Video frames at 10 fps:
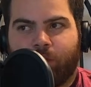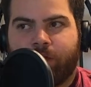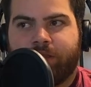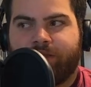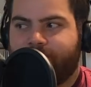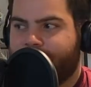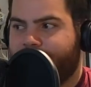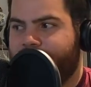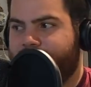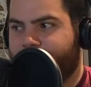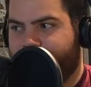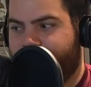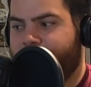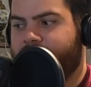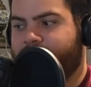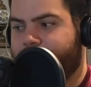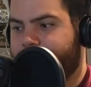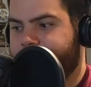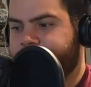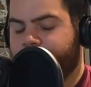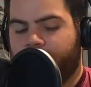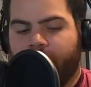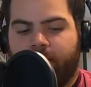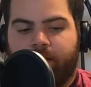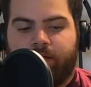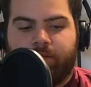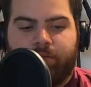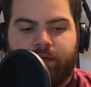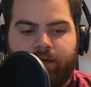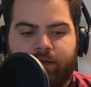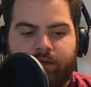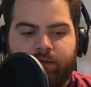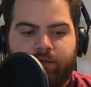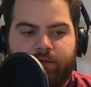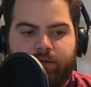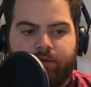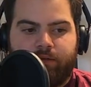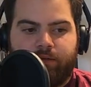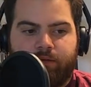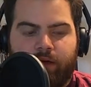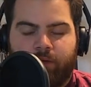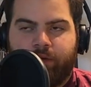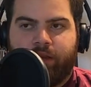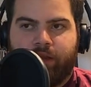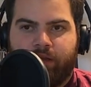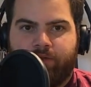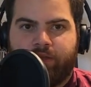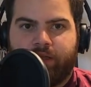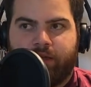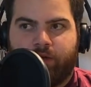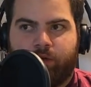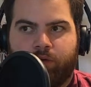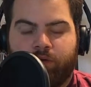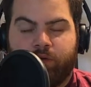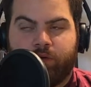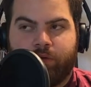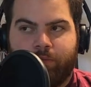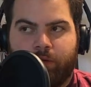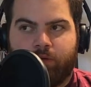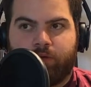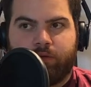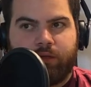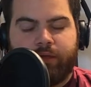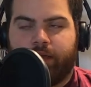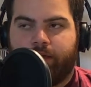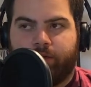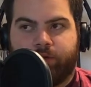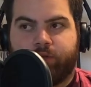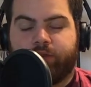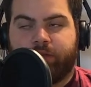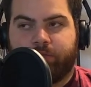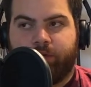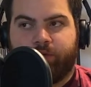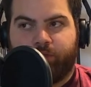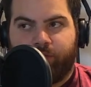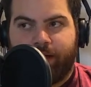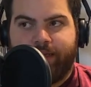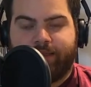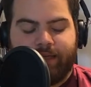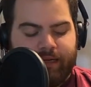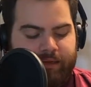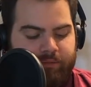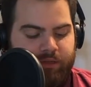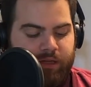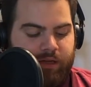works, if I can even find it. But I would love to get a hold of those and post those online. Those were some great times